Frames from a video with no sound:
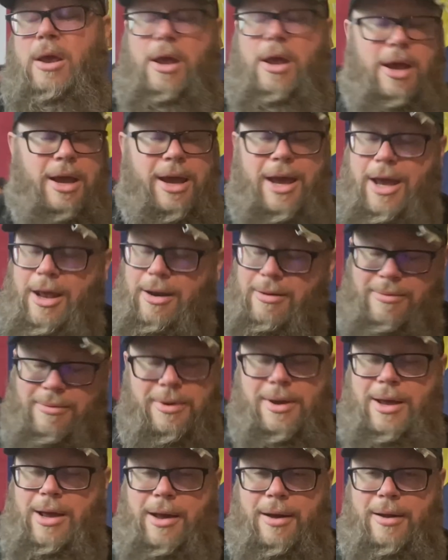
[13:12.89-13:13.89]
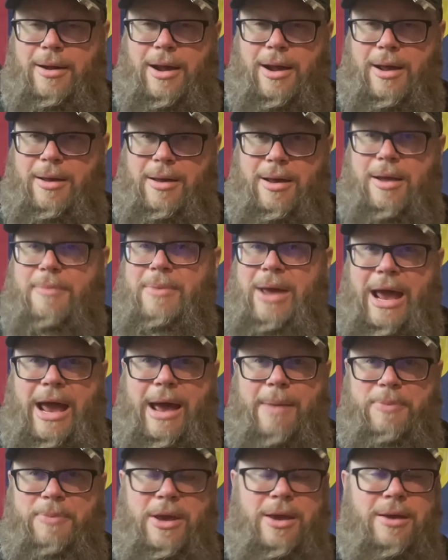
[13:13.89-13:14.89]
And I, I, I'm
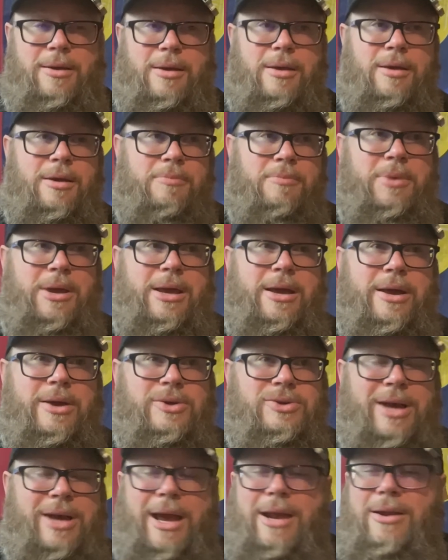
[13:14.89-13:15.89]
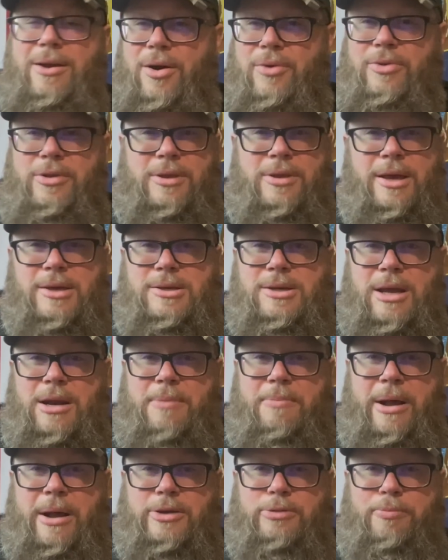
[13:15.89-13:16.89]
happy because I know that things are going to
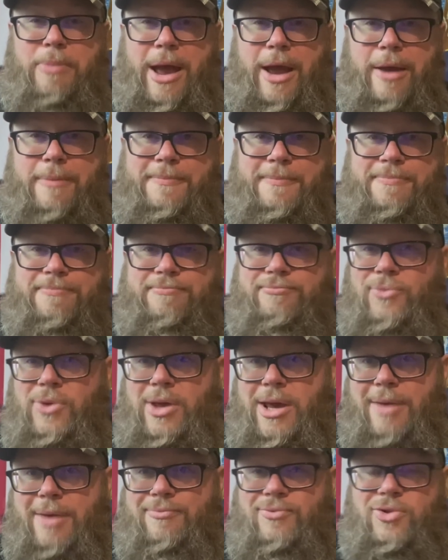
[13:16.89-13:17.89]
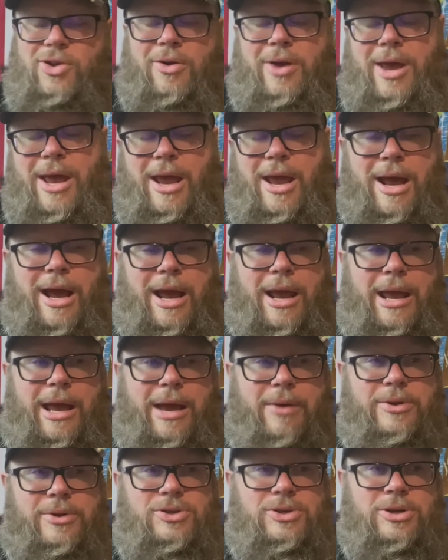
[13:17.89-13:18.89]
bounce back. Okay. So I,
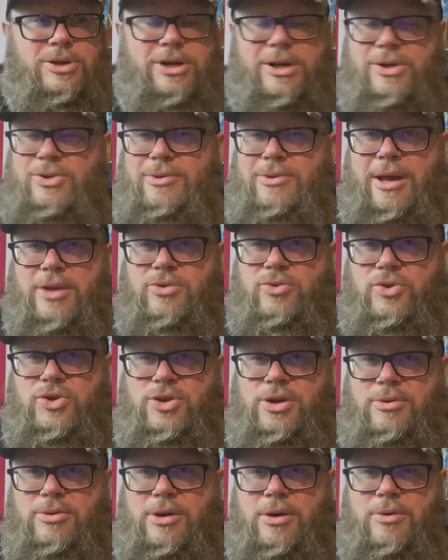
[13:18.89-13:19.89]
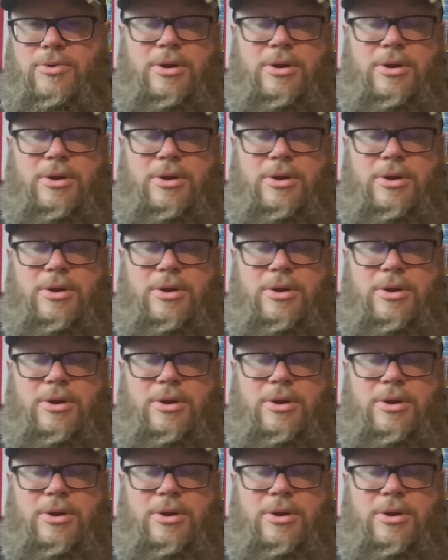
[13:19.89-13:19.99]
I would suggest that's what you do.